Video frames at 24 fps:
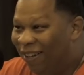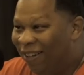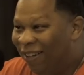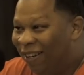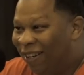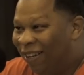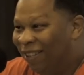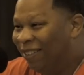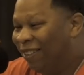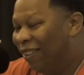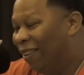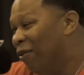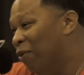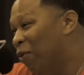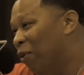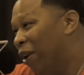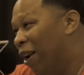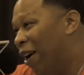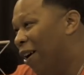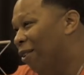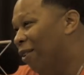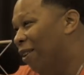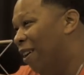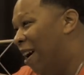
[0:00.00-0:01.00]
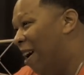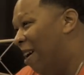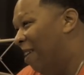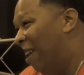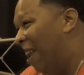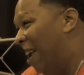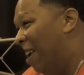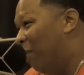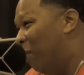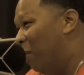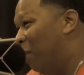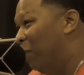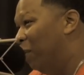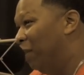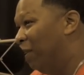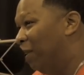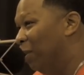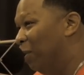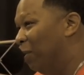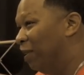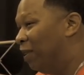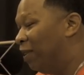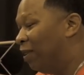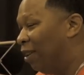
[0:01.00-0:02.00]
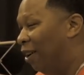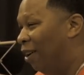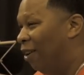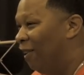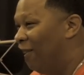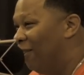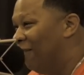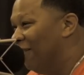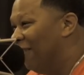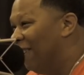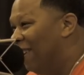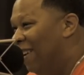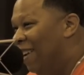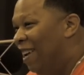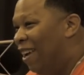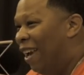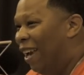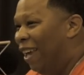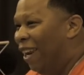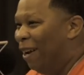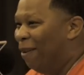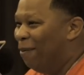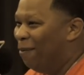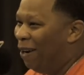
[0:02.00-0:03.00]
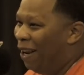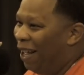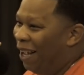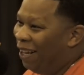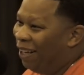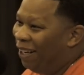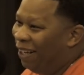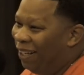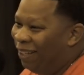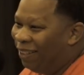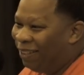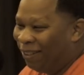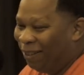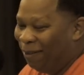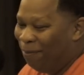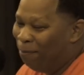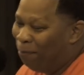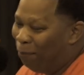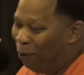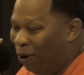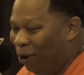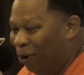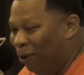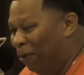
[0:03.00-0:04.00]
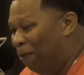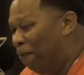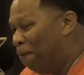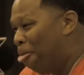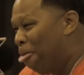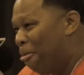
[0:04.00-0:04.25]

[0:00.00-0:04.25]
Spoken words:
Cause we would do a song and I'm like, listen, bro,